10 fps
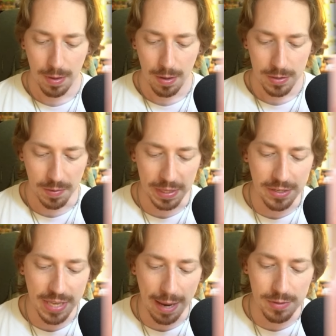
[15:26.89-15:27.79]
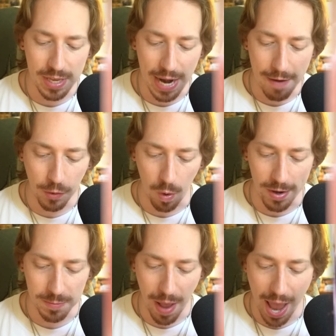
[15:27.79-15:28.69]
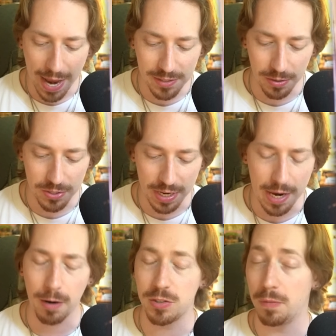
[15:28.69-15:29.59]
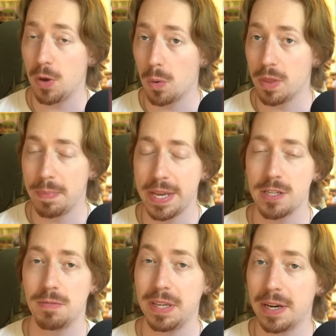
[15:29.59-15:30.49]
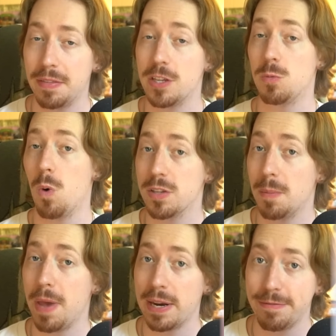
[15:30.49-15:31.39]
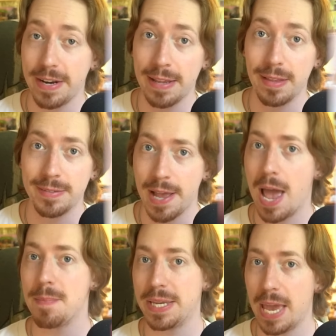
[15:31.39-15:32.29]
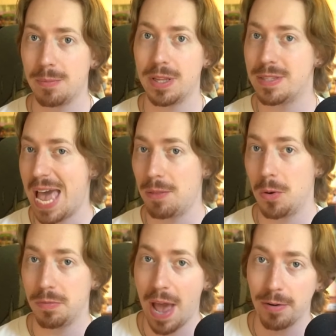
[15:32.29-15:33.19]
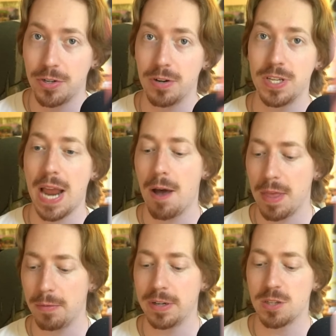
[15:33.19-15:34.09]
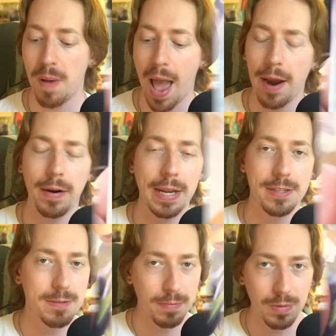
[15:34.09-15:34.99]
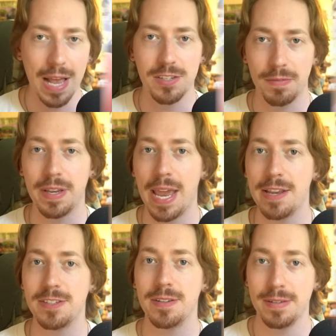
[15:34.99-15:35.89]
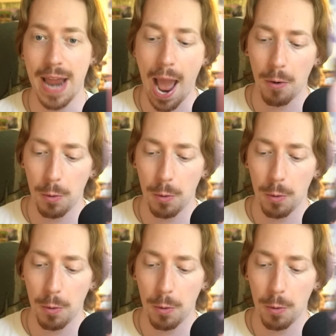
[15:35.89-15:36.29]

Some of these games did have cross-buy, as you'll see here, so if you own the PS Vita, this was a benefit at the time. Again, with download vouchers and how they would expire, it's less of the case now.